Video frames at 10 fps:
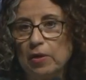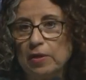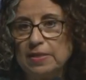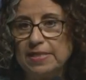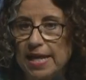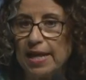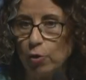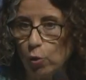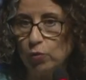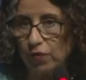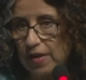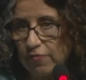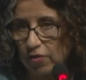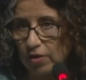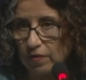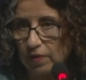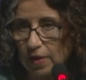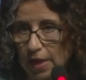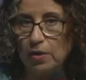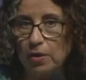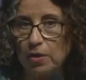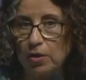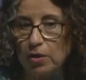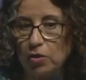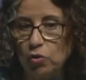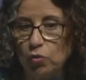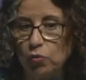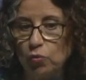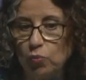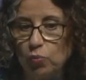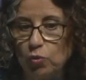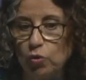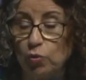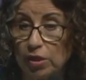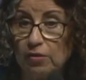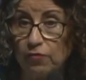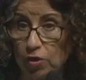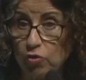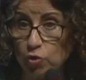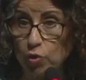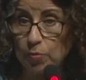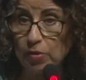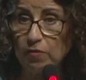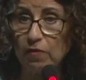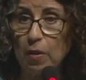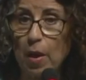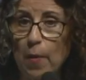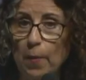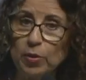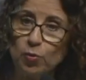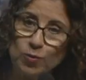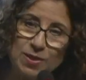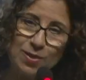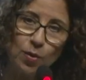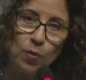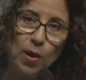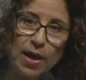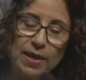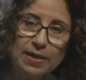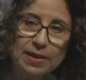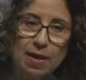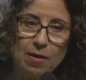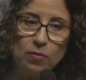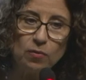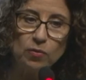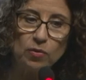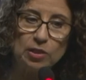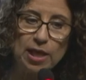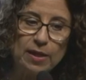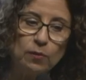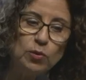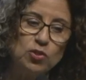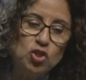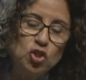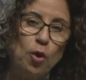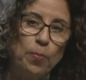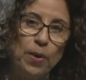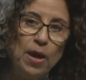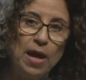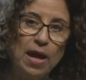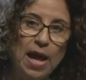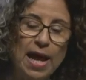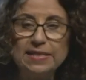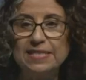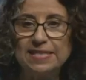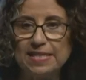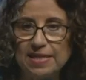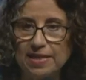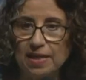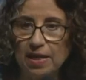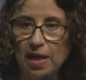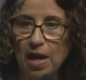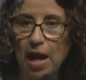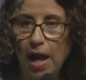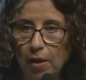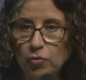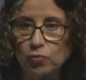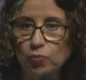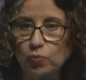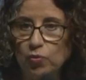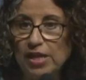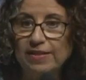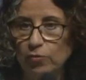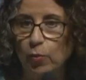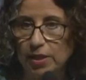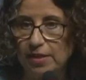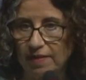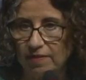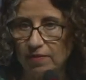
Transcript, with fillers: say, an old favorite again, you, you read it for enjoyment, but also I now like will stop and see how they did what they did.